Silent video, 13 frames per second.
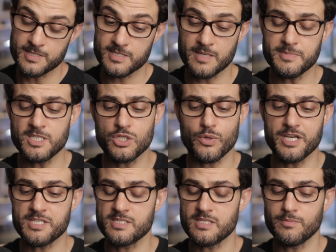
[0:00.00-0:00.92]
In some
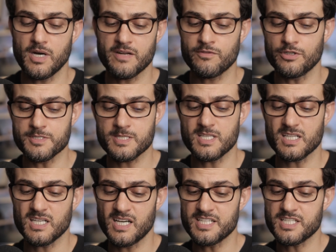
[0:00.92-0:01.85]
situations, it might have gotten
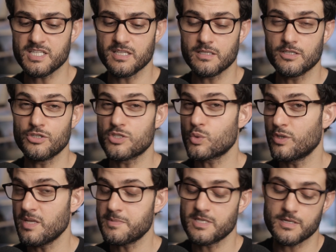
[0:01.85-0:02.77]
stuck hunting,
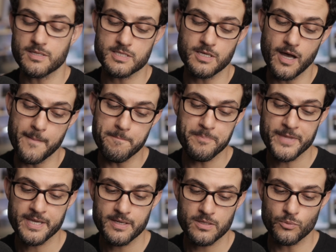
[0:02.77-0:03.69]
20% of the time
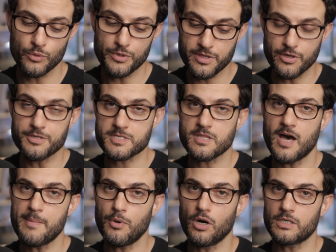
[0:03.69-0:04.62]
with those
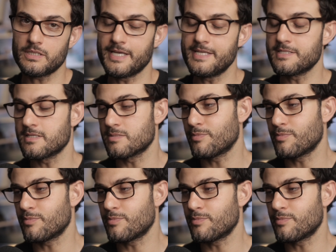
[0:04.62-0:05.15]
Autofocus lenses.